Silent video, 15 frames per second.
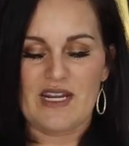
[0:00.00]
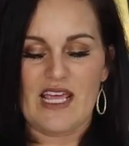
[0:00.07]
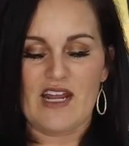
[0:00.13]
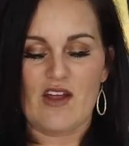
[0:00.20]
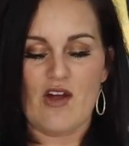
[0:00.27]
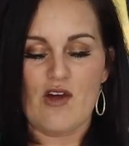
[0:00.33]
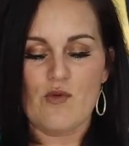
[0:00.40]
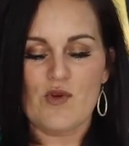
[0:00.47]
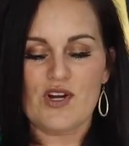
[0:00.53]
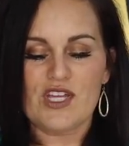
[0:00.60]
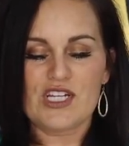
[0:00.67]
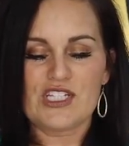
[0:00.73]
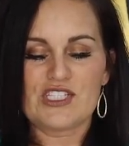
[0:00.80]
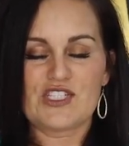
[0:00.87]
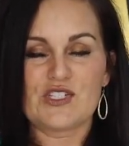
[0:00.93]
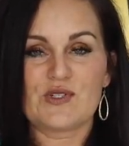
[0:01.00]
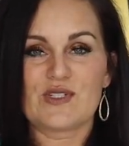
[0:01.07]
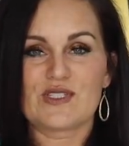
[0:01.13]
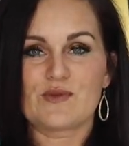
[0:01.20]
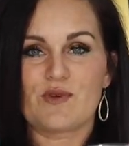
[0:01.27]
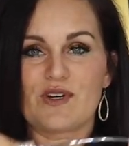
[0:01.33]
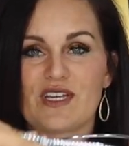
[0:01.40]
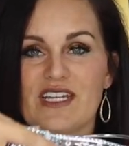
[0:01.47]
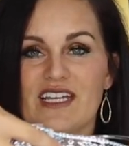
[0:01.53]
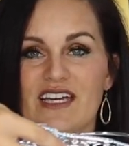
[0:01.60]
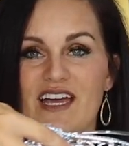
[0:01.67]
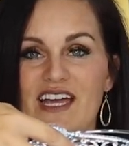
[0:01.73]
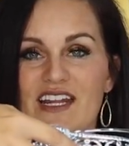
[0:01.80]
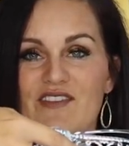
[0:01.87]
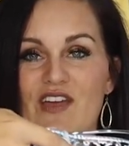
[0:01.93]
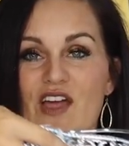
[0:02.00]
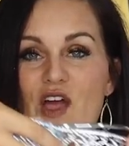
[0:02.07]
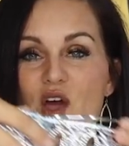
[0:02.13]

And all we're gonna do is we're gonna kind of